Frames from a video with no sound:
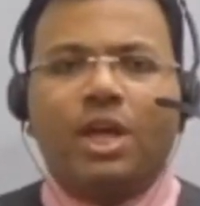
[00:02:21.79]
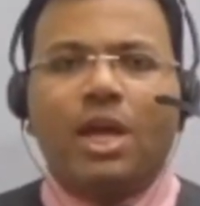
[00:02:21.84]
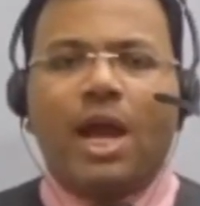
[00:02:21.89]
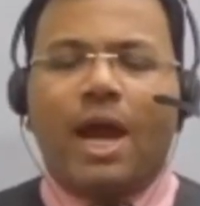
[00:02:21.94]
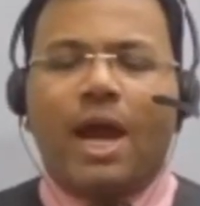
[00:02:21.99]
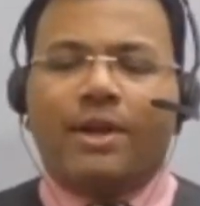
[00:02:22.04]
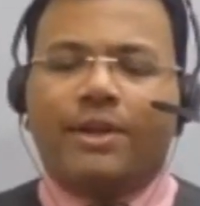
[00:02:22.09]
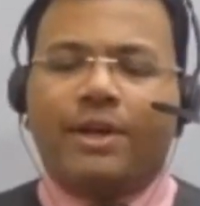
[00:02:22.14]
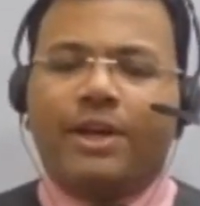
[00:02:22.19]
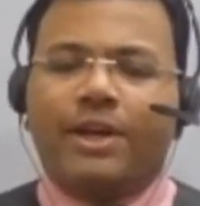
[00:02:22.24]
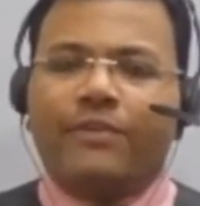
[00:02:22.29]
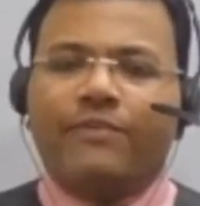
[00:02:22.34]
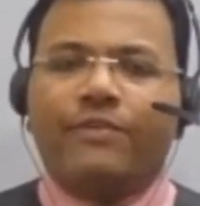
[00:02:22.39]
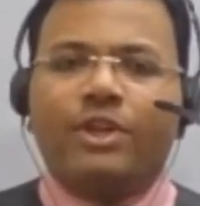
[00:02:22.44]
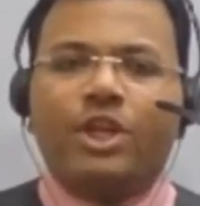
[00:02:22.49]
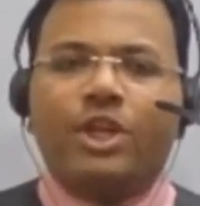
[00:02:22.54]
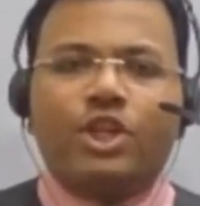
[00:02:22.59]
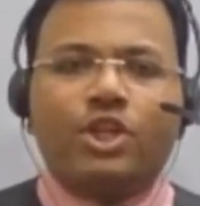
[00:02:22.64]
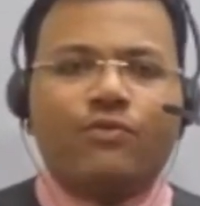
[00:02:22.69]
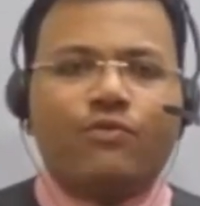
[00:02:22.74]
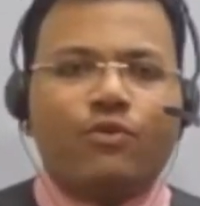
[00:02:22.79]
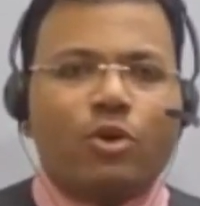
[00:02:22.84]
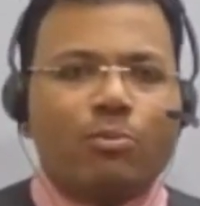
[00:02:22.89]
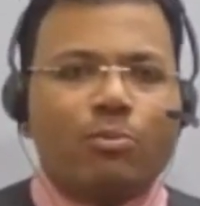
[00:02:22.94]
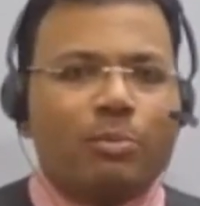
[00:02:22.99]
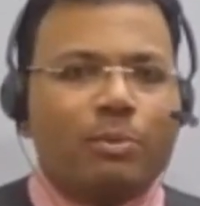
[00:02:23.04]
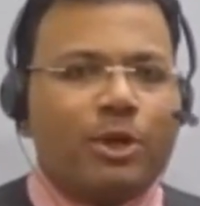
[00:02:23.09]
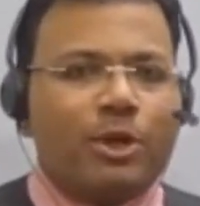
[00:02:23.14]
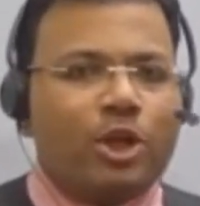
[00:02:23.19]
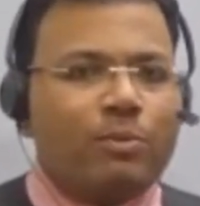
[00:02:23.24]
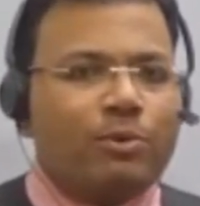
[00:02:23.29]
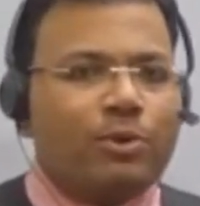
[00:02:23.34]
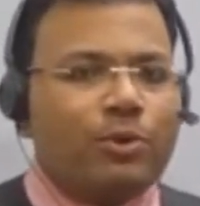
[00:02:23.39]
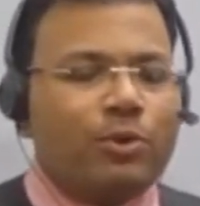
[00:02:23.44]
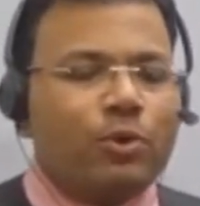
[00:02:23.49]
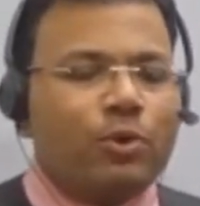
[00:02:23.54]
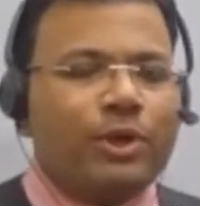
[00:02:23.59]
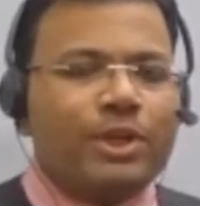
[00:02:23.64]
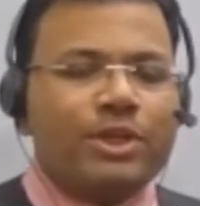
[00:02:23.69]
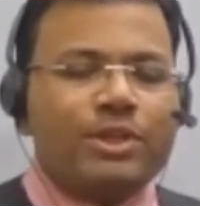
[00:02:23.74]
And the definition for momentum, you
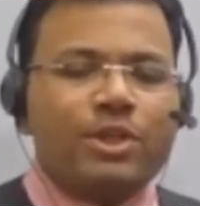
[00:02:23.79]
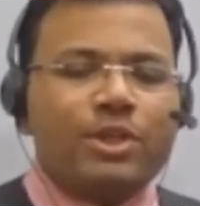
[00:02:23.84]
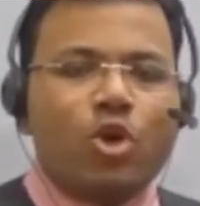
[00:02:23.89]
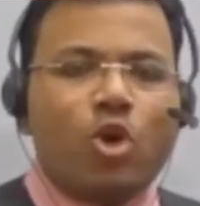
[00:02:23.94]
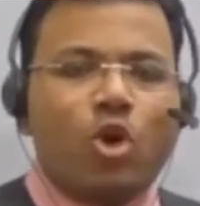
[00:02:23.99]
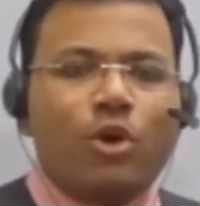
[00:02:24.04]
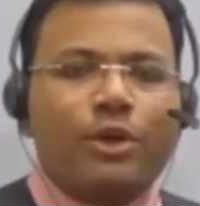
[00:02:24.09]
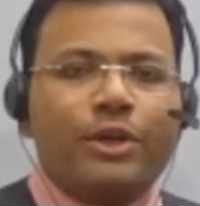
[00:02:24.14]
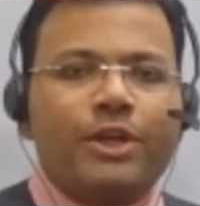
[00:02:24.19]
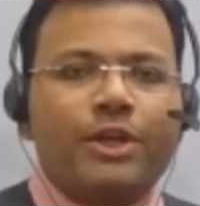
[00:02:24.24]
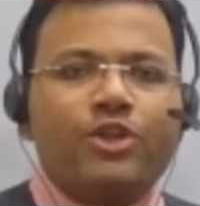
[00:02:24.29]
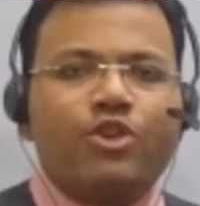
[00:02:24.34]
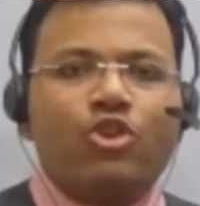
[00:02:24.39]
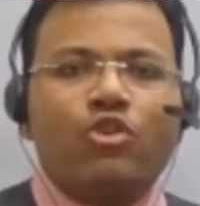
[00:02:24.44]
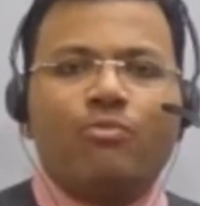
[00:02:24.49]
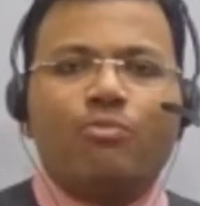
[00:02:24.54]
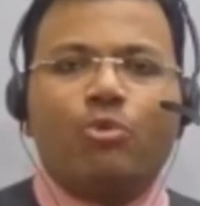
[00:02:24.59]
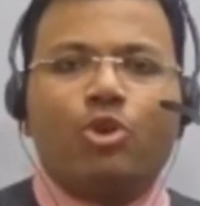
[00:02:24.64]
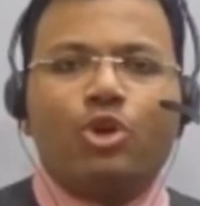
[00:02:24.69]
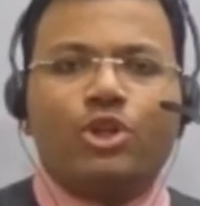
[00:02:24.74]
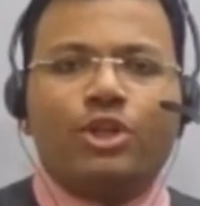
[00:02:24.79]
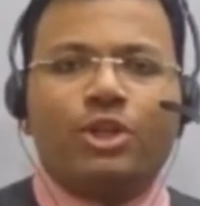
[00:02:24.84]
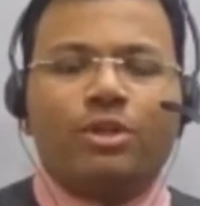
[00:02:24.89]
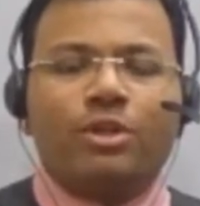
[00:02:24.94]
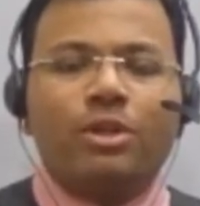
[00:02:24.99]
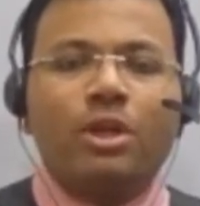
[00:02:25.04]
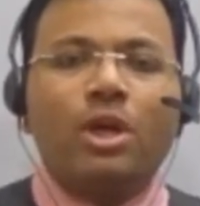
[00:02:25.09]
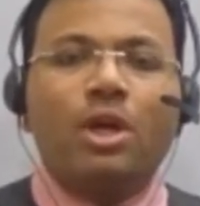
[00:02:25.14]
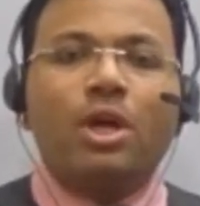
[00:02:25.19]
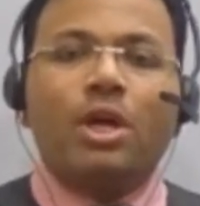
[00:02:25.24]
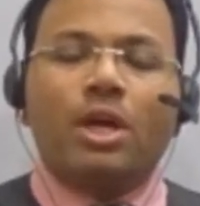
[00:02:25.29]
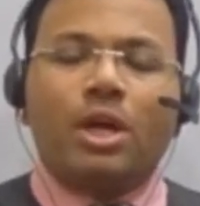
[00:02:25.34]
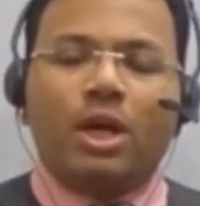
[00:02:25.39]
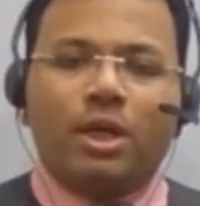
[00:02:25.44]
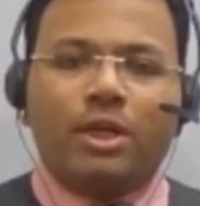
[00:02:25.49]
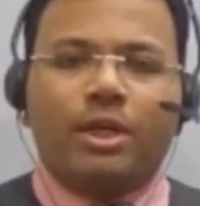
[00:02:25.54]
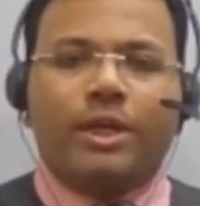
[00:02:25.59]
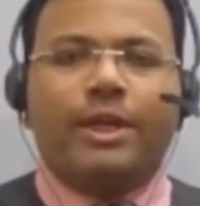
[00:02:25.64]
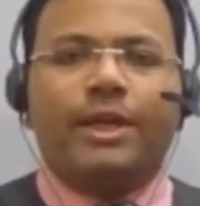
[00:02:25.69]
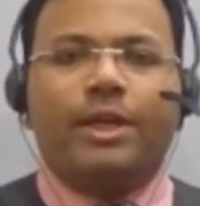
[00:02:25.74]
know, it is the quantity of motion
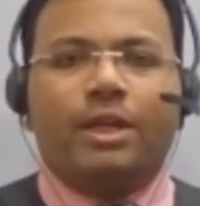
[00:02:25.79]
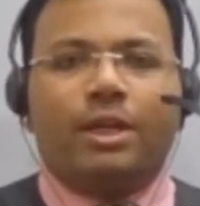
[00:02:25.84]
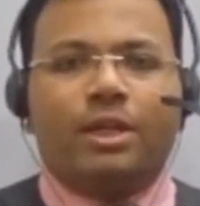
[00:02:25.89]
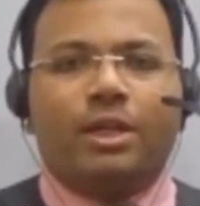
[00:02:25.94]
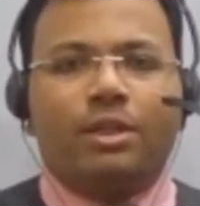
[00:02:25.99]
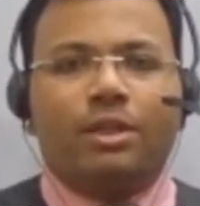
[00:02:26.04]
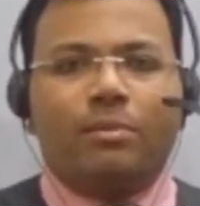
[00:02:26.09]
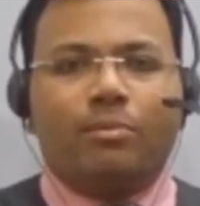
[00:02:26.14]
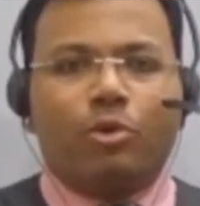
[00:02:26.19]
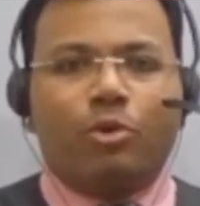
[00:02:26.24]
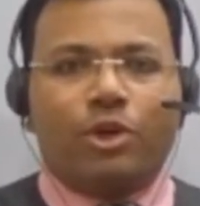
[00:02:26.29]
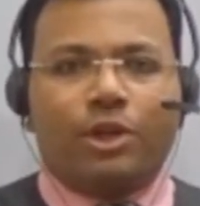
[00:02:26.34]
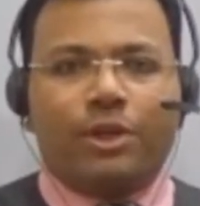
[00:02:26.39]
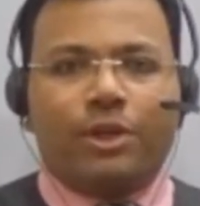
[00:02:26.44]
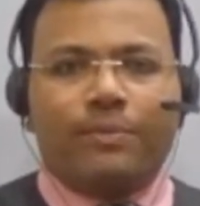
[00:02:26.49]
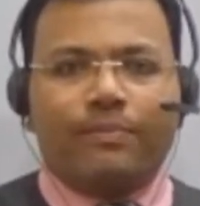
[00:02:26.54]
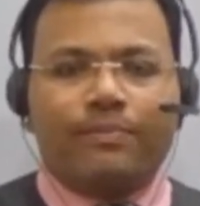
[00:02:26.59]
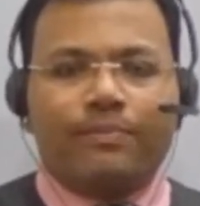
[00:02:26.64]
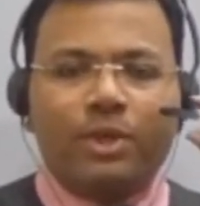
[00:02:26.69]
contained in the body.